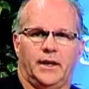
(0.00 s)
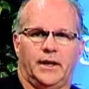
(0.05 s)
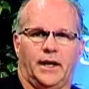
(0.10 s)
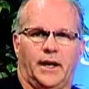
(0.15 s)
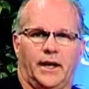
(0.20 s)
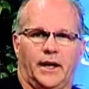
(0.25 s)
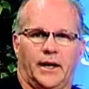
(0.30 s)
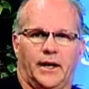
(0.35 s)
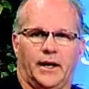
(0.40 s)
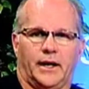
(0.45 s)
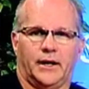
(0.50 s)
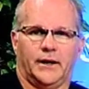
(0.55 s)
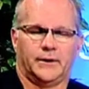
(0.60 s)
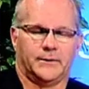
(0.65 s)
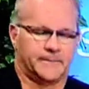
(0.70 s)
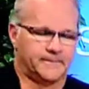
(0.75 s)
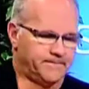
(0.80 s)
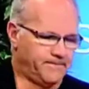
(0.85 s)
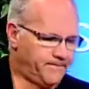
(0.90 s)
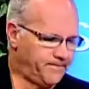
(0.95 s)

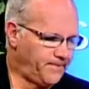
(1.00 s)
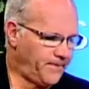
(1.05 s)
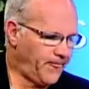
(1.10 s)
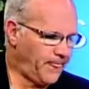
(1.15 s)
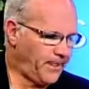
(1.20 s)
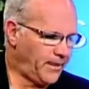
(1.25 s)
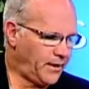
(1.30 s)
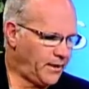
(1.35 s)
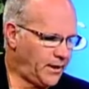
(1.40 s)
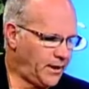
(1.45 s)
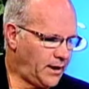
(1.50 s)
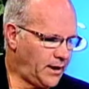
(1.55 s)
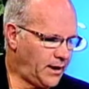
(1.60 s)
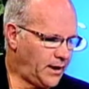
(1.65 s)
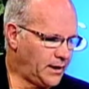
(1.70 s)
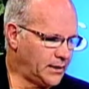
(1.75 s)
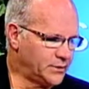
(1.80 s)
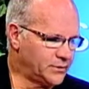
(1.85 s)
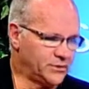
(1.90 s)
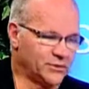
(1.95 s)
And
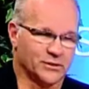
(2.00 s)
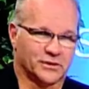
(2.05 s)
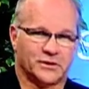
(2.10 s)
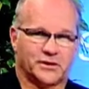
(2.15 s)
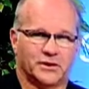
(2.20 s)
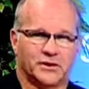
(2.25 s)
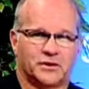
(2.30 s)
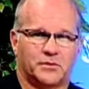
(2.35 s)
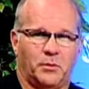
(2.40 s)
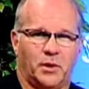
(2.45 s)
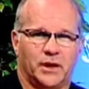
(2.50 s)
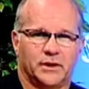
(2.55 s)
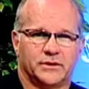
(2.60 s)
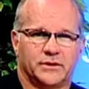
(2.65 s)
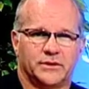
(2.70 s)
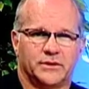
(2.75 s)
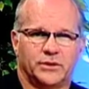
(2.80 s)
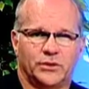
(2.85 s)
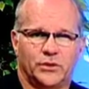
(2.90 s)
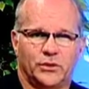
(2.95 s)
uh, it took six
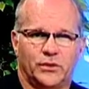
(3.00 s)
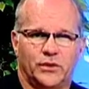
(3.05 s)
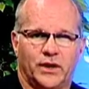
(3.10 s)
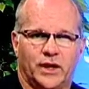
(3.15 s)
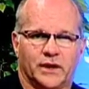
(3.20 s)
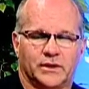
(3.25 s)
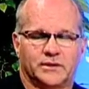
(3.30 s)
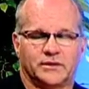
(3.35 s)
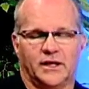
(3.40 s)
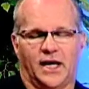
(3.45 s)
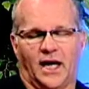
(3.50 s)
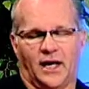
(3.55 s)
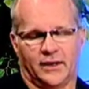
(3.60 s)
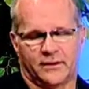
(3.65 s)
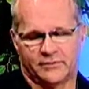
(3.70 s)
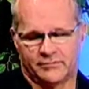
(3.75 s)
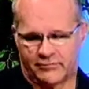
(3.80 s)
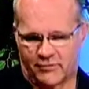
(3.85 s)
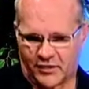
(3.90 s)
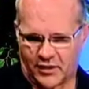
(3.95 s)
months to do this. Yeah,
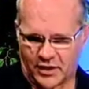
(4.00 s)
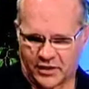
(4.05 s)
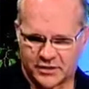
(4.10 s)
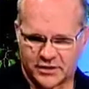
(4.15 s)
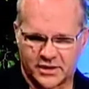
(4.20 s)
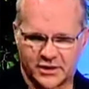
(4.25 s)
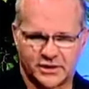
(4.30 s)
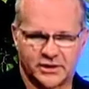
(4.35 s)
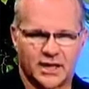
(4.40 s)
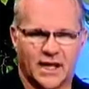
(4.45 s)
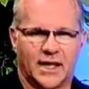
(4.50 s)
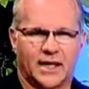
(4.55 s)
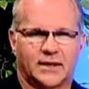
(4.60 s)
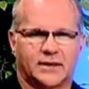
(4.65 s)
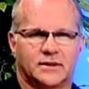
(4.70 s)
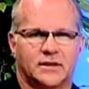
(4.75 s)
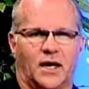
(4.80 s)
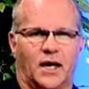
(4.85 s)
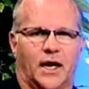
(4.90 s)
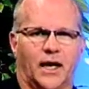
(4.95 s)
things can
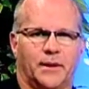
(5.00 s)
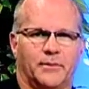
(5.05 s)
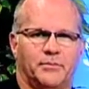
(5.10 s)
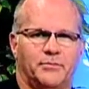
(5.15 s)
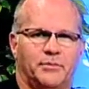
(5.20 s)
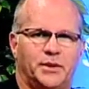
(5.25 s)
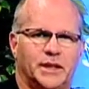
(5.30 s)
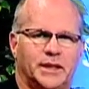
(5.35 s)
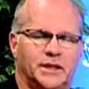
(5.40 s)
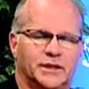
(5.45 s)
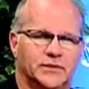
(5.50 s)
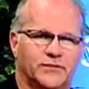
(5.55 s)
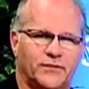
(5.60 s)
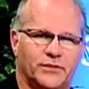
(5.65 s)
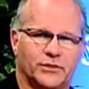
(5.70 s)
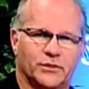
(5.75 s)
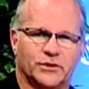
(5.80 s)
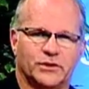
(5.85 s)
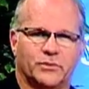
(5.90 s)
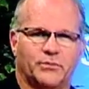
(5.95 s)
take time, but his
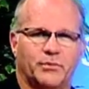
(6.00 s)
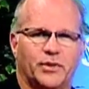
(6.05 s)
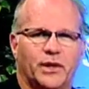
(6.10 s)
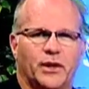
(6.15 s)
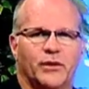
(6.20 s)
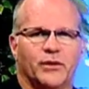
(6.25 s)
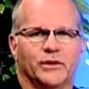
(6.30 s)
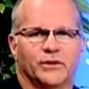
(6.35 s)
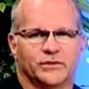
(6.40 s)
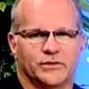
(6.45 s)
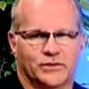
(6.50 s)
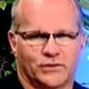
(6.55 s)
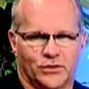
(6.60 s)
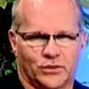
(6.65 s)
first appearance